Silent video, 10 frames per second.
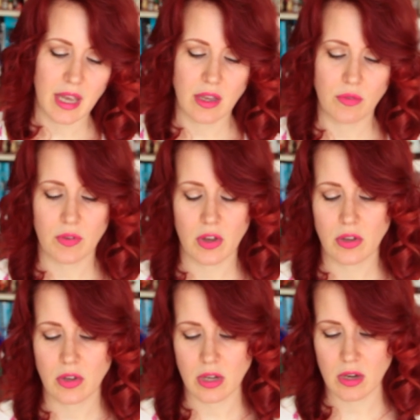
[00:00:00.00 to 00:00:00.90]
a
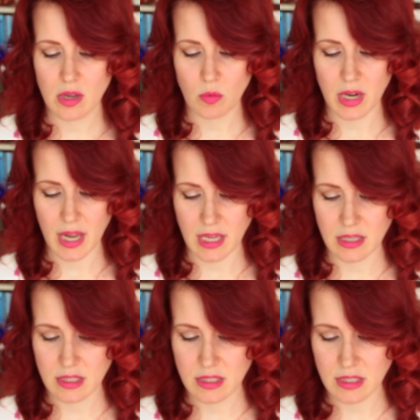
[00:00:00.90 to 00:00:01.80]
Vogue
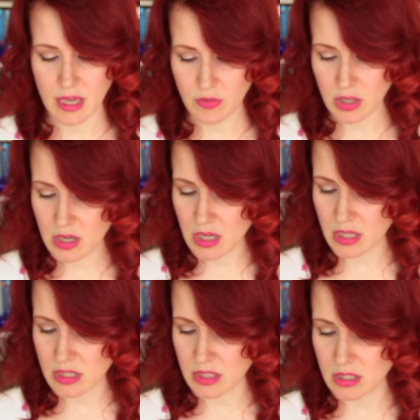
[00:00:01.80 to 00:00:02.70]
9187.
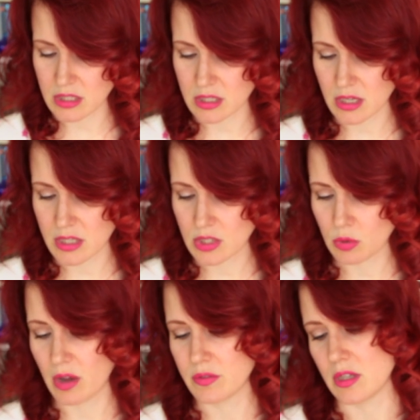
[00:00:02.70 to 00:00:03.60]
It is a size
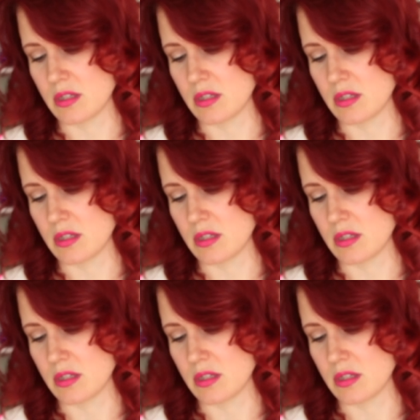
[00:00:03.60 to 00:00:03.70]
12, so